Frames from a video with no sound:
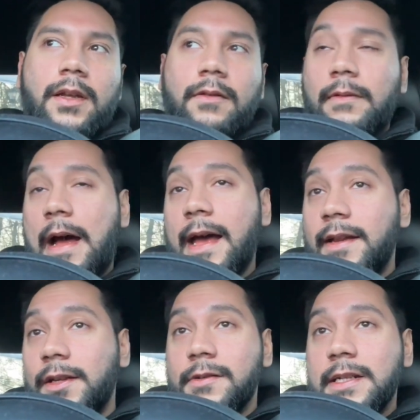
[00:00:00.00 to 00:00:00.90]
I
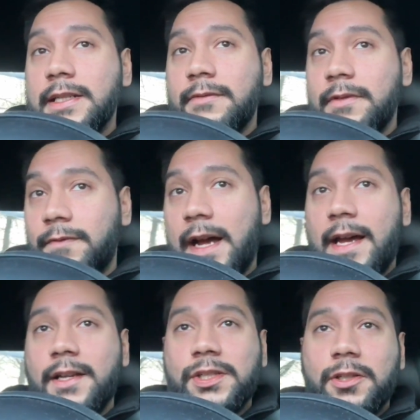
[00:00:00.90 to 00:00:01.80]
encourage, even if I
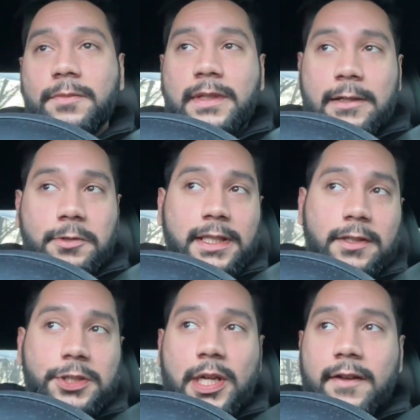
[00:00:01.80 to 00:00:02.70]
had a Shelby, I would
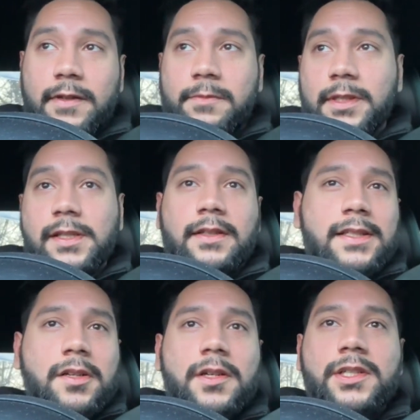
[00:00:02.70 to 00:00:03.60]
daily drive it, because
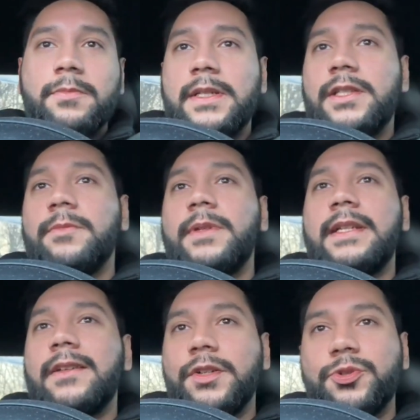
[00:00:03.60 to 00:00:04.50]
these cars are meant to be
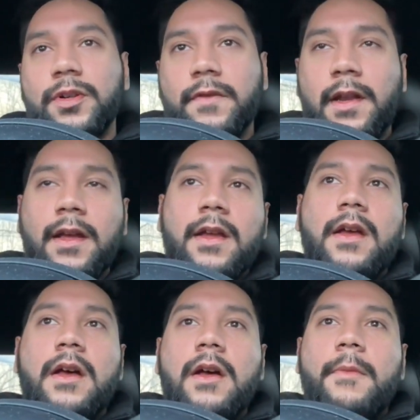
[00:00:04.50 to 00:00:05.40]
daily
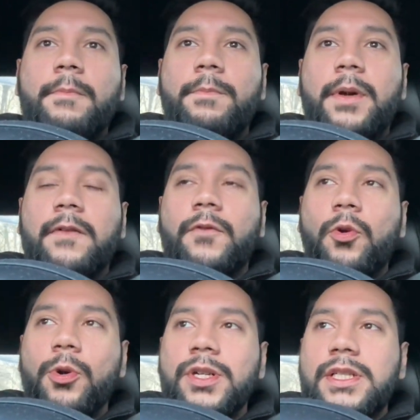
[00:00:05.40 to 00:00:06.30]
driven. But of
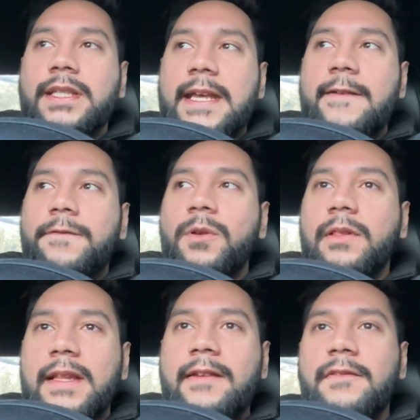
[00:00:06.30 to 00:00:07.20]
course, if you
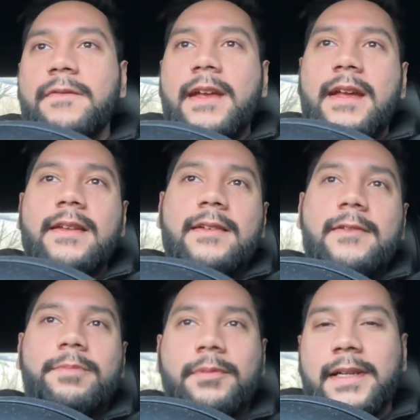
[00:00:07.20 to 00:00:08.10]
live in
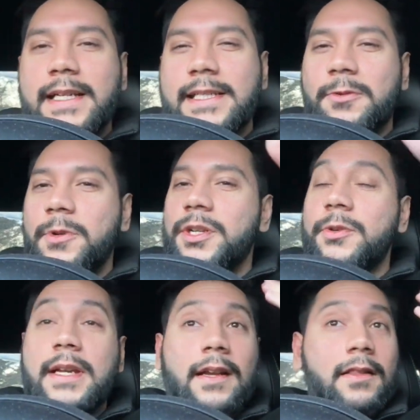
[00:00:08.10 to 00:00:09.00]
a place where
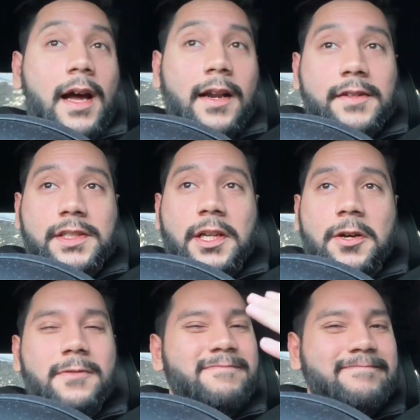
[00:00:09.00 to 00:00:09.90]
you get a lot of
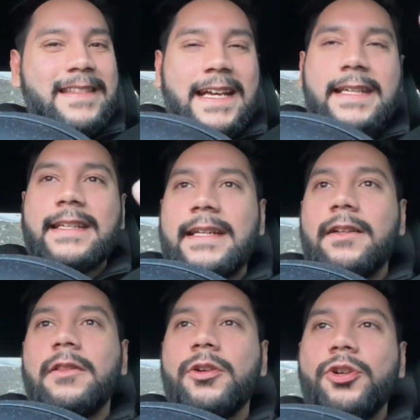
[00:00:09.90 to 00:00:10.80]
snow, that can get
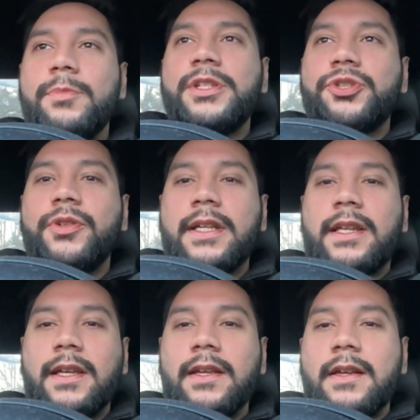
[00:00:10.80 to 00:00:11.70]
a little bit
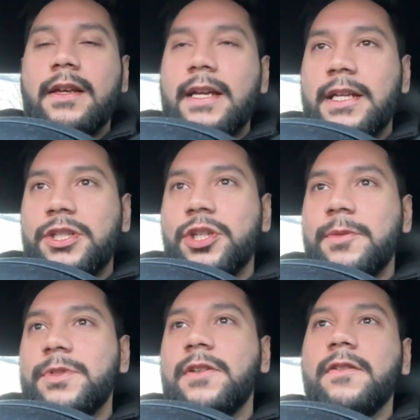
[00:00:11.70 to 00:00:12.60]
tricky in
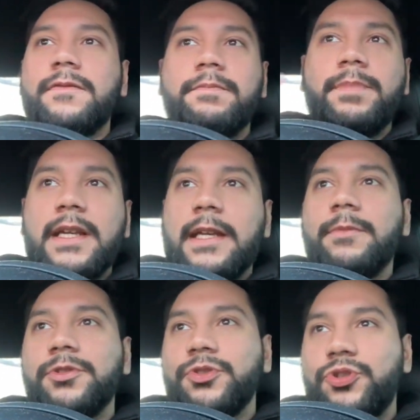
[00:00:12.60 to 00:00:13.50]
terms of being
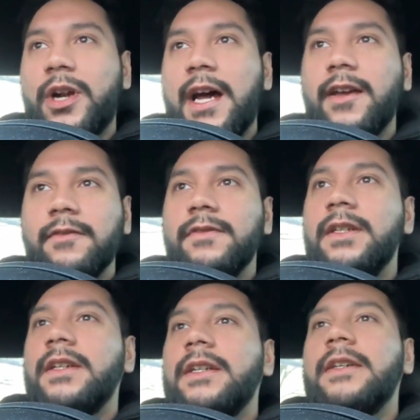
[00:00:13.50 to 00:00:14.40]
able to drive
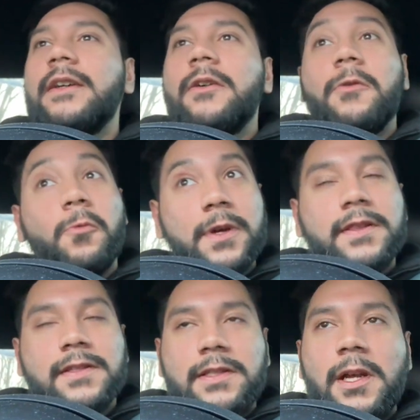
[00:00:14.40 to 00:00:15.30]

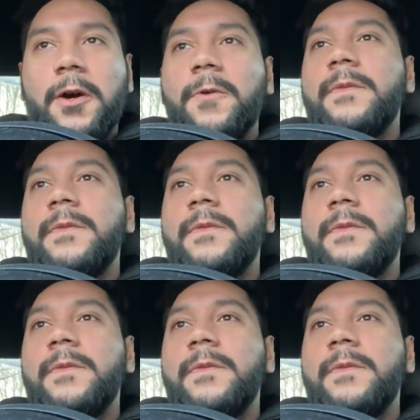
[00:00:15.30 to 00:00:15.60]
with the snow.